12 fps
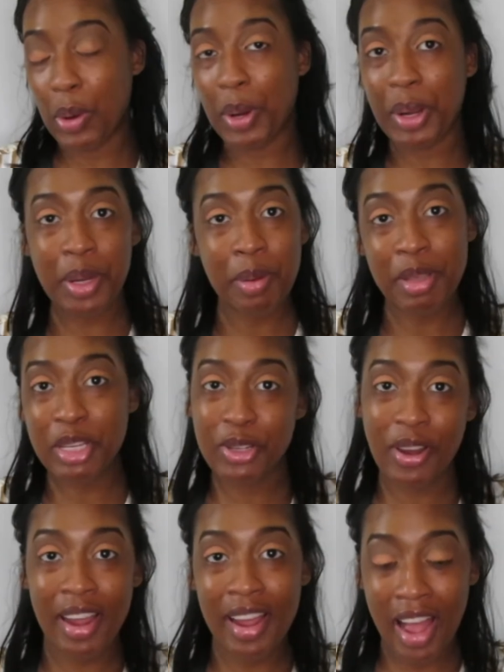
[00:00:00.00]
we're going to be
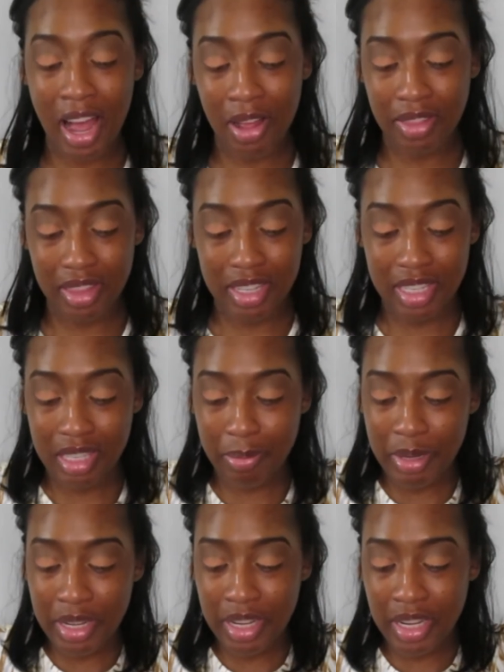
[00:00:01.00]
trying out this
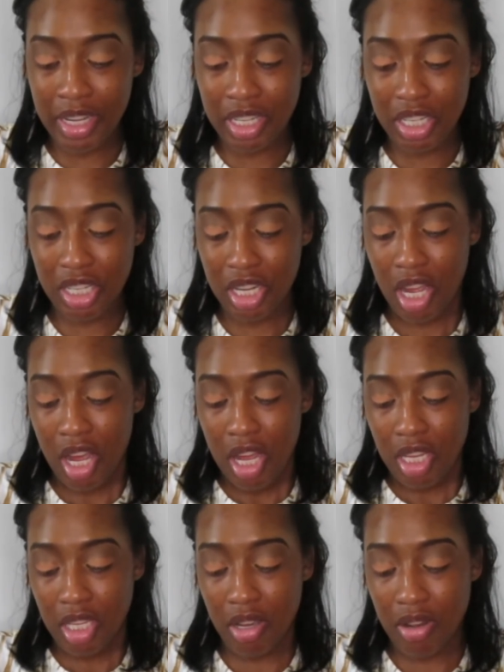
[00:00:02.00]
sponge.
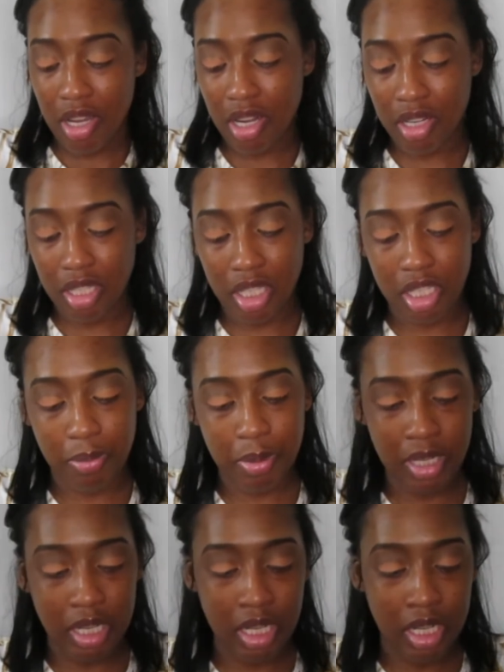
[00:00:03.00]
So here's the
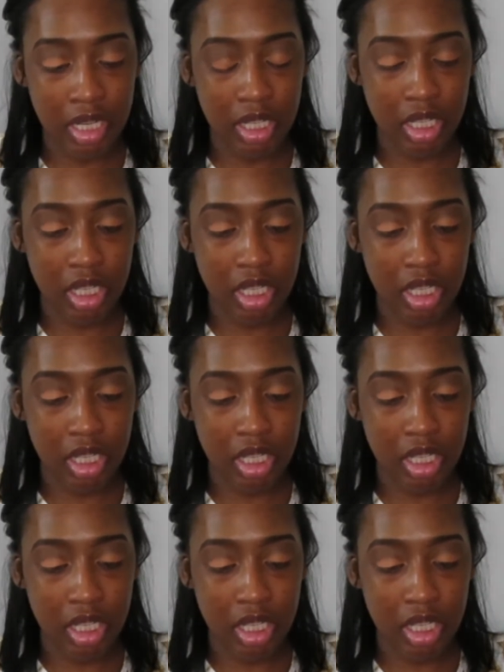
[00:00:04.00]
sponge.